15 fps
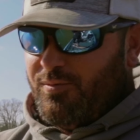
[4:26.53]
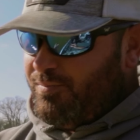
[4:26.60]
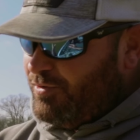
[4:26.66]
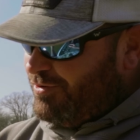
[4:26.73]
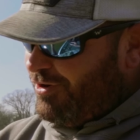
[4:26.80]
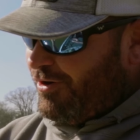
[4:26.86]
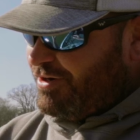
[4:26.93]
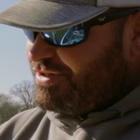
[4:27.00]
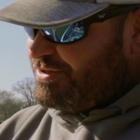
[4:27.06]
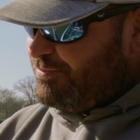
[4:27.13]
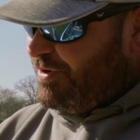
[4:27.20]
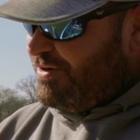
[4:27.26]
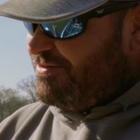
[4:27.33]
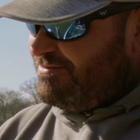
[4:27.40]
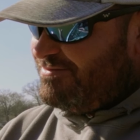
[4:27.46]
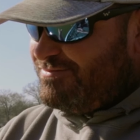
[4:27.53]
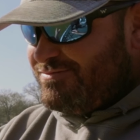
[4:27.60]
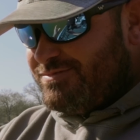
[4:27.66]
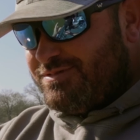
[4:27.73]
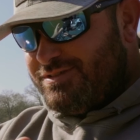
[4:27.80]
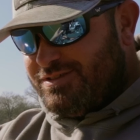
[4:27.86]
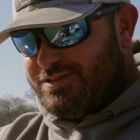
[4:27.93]
Pull hard as you want,
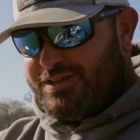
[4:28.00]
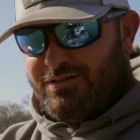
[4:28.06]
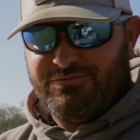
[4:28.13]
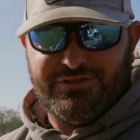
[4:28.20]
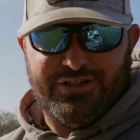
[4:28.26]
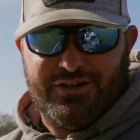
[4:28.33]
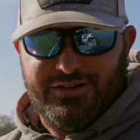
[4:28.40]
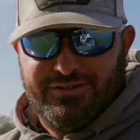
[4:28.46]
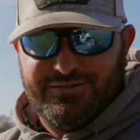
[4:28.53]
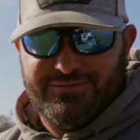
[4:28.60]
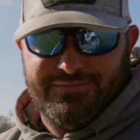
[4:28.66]
just don't jerk.